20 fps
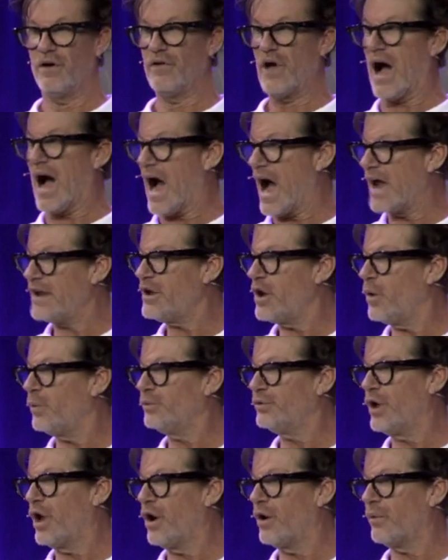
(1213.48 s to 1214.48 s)
I
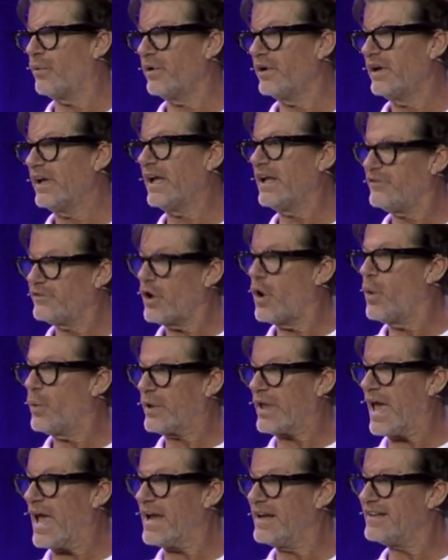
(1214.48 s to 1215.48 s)
don't know. It's
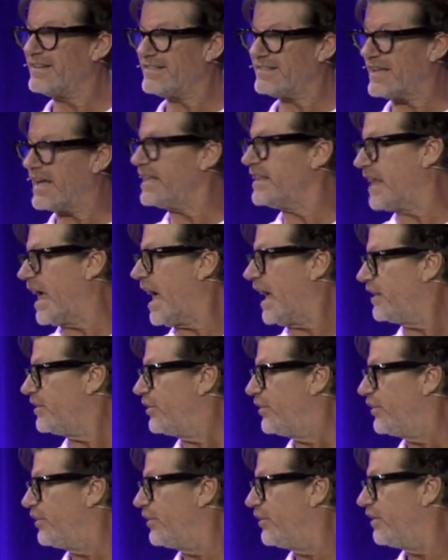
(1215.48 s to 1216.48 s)
okay to say
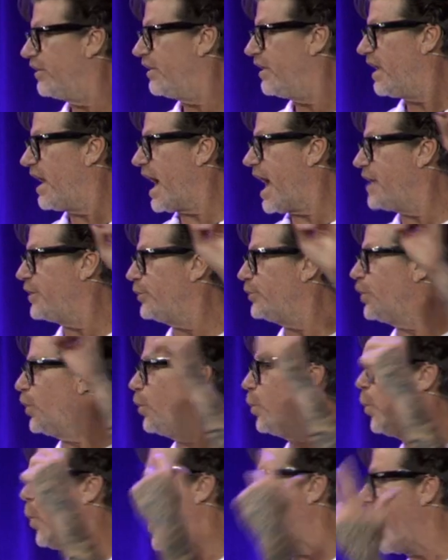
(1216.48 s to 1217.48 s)
that. That's, I don't know
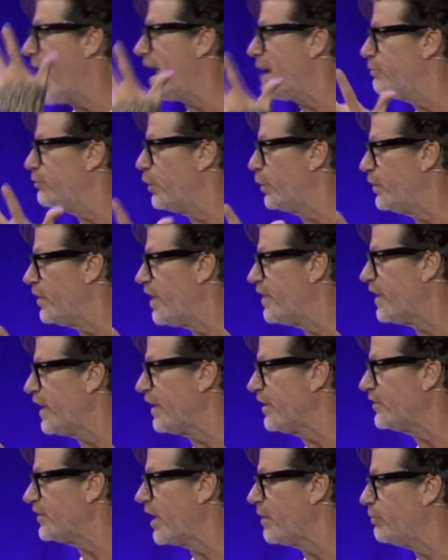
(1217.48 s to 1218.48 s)
why I'm doing the
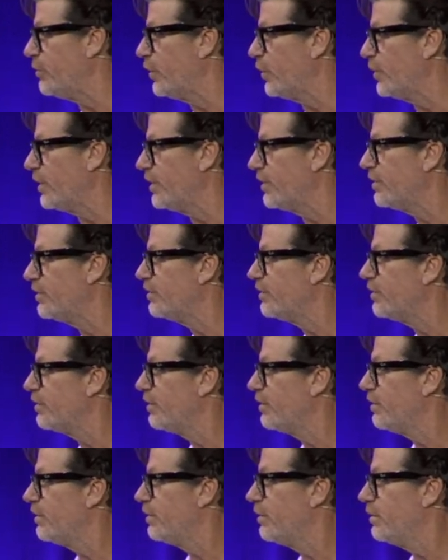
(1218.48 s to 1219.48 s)
things I'm doing. The root, that's the
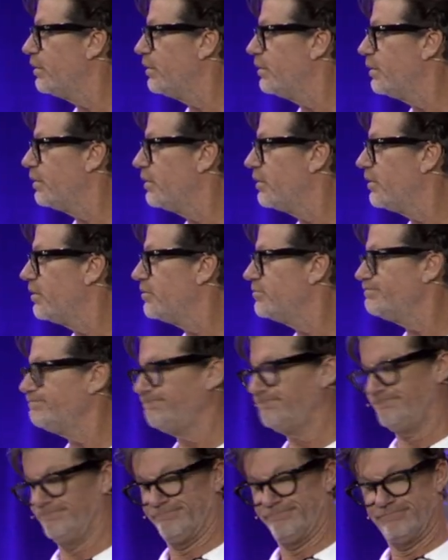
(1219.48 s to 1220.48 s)
first thing. Then
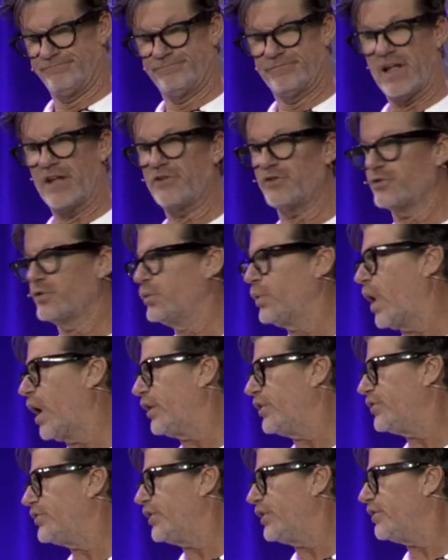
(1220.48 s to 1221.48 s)
is that's true I've
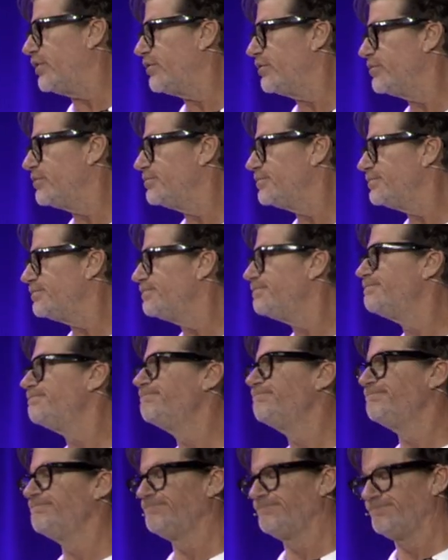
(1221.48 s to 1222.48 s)
got to admit, okay,